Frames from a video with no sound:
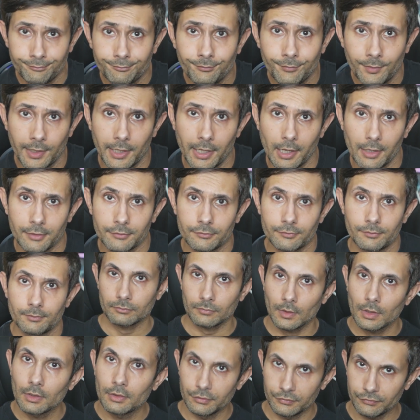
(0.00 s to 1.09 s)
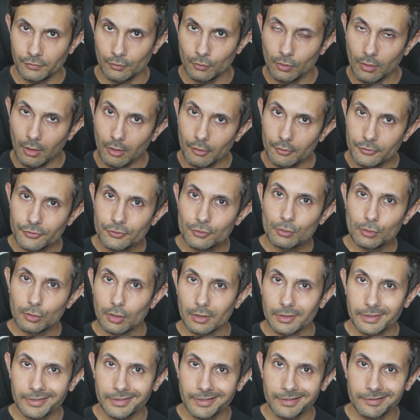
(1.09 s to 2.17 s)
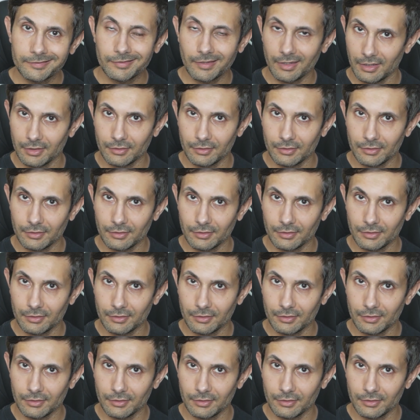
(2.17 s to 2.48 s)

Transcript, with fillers: Hey guys. So are you looking to